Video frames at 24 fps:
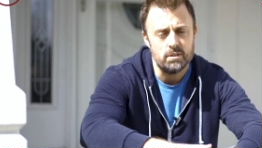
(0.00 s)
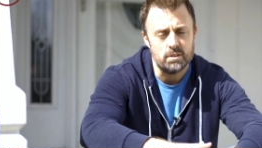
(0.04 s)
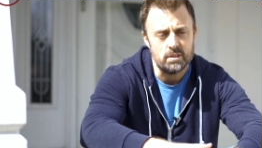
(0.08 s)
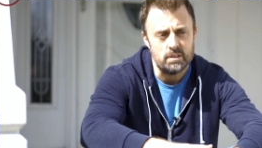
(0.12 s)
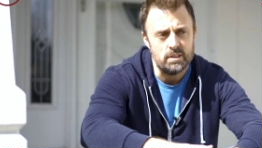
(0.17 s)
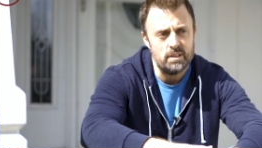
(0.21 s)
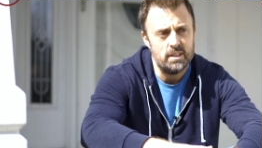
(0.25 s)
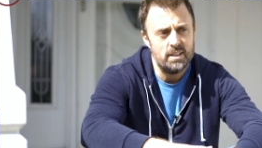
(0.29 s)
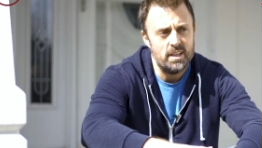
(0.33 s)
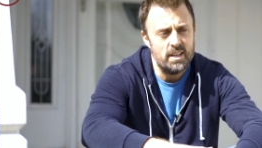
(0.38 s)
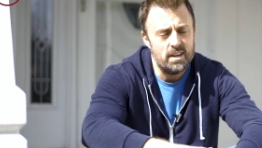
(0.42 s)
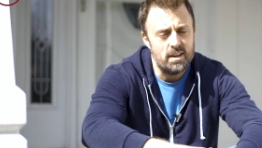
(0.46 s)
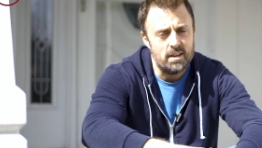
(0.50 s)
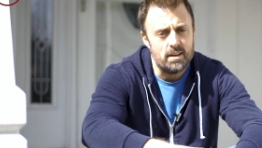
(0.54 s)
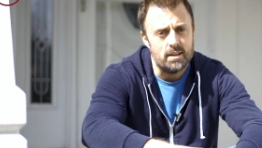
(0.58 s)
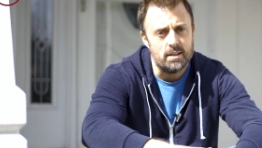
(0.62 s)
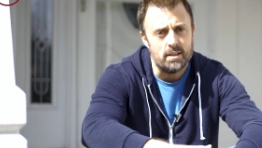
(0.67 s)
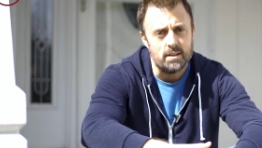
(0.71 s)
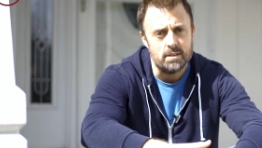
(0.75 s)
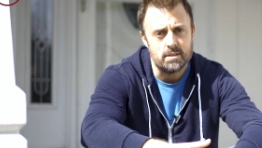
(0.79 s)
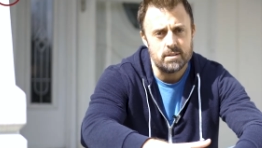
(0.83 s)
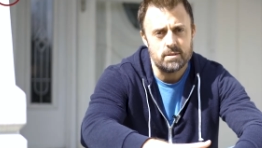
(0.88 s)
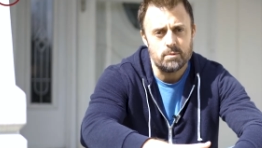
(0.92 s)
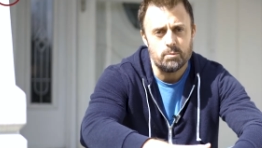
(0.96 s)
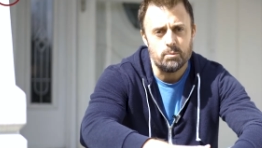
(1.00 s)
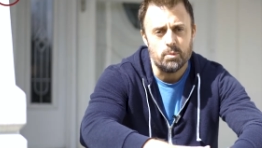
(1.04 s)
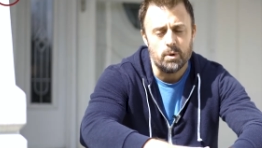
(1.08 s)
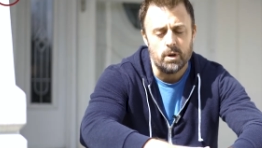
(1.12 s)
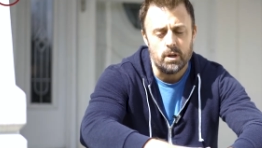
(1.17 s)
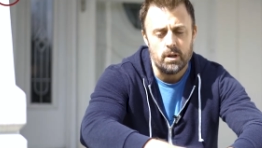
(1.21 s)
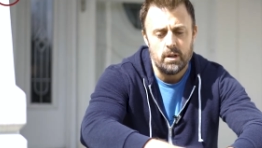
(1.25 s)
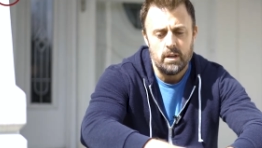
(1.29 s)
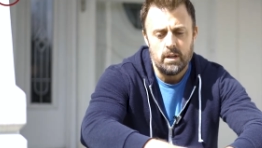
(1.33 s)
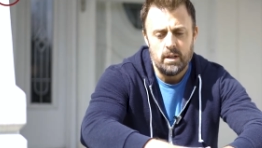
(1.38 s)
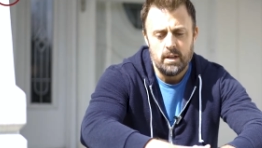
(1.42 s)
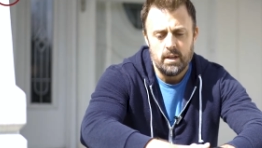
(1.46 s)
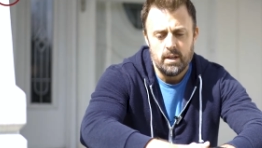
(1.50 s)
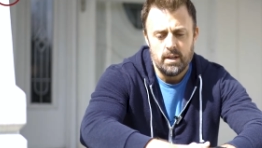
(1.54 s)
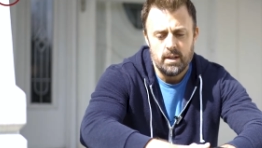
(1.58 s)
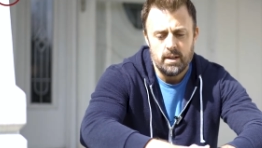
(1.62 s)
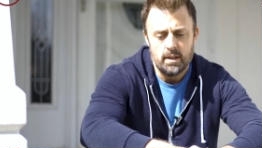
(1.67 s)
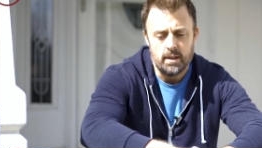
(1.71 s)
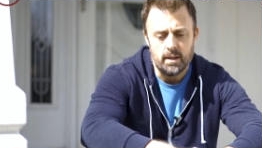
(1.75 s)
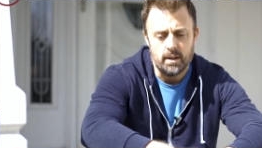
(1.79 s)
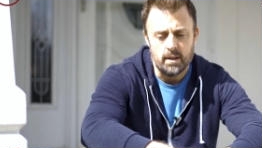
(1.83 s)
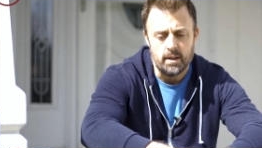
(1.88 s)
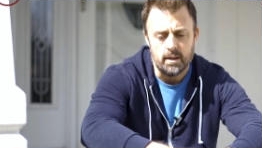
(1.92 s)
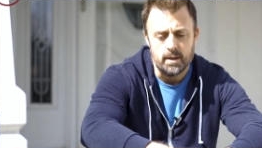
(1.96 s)
and it is, but
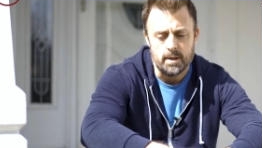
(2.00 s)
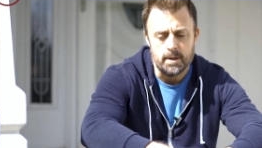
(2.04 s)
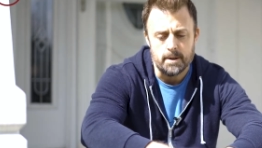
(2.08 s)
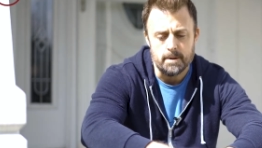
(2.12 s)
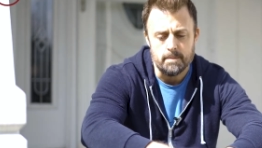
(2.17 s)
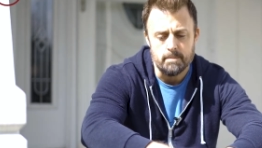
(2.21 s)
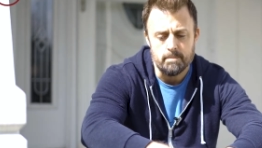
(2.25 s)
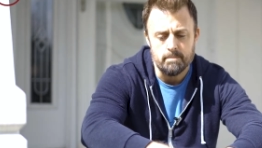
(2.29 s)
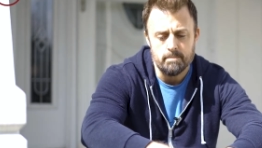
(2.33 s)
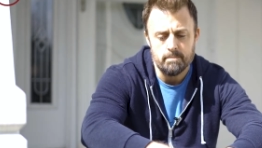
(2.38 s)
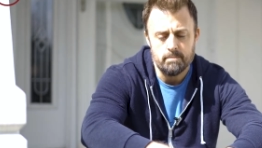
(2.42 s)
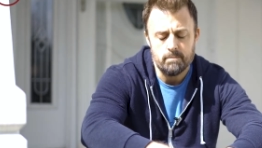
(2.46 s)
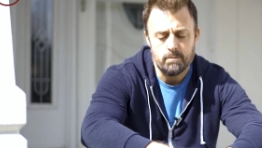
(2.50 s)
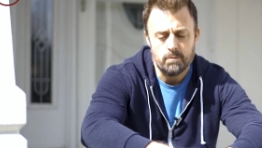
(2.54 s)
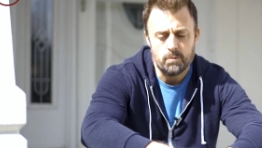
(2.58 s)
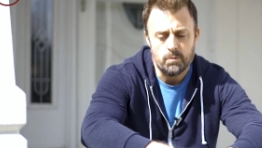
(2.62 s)
um,